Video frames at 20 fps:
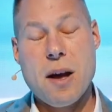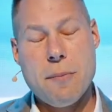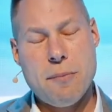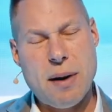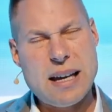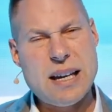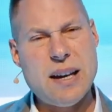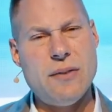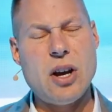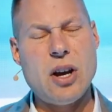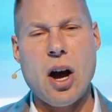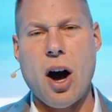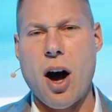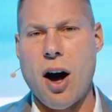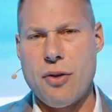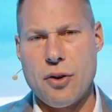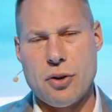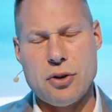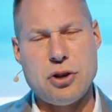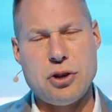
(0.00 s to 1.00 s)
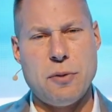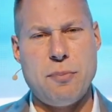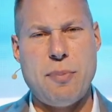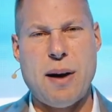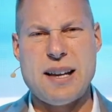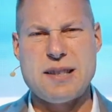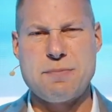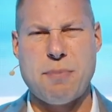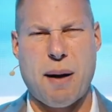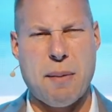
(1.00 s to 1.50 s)
by giving others your
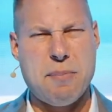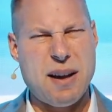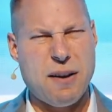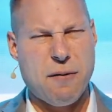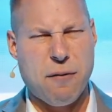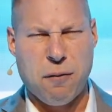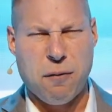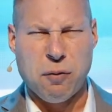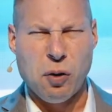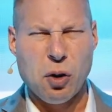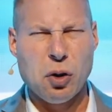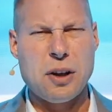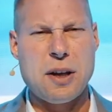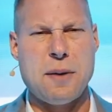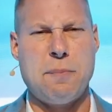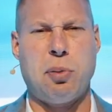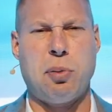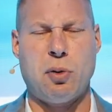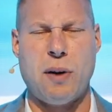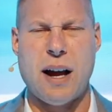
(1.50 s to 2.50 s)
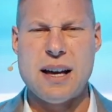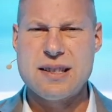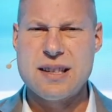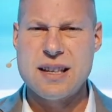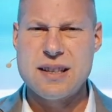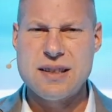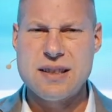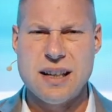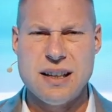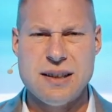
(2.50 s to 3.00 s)
best, by being fully
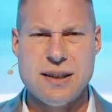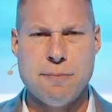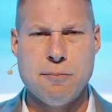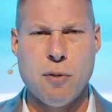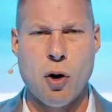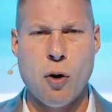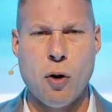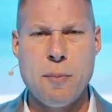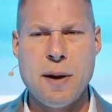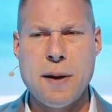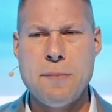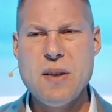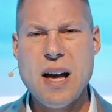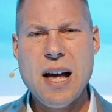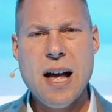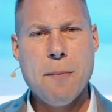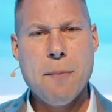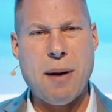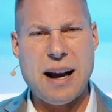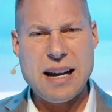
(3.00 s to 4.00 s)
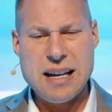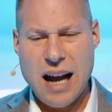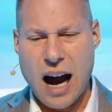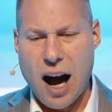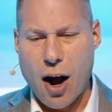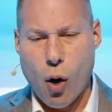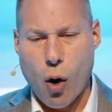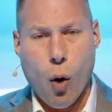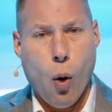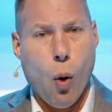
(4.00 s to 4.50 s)
present in the moment, by
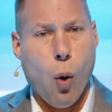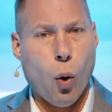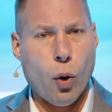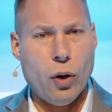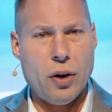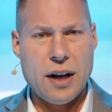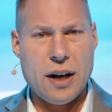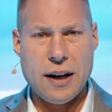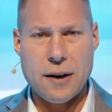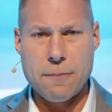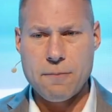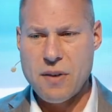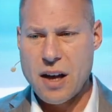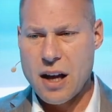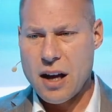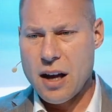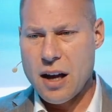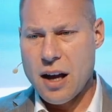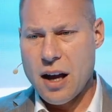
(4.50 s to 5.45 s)
not hoarding